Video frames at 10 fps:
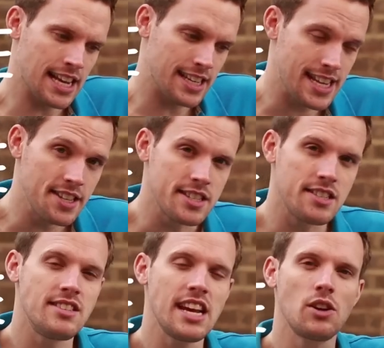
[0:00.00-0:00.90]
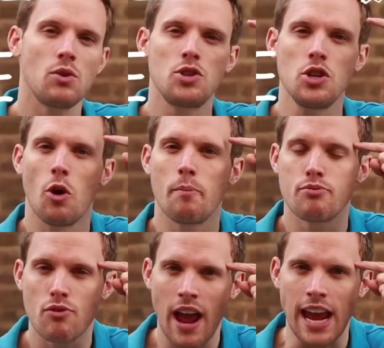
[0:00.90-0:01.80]
That sends a signal to your
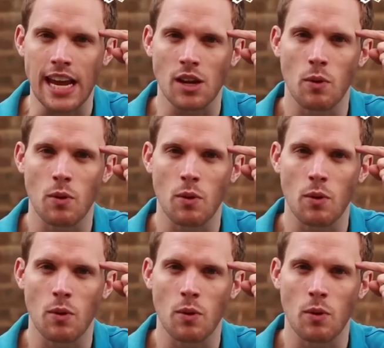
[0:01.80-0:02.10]
brain,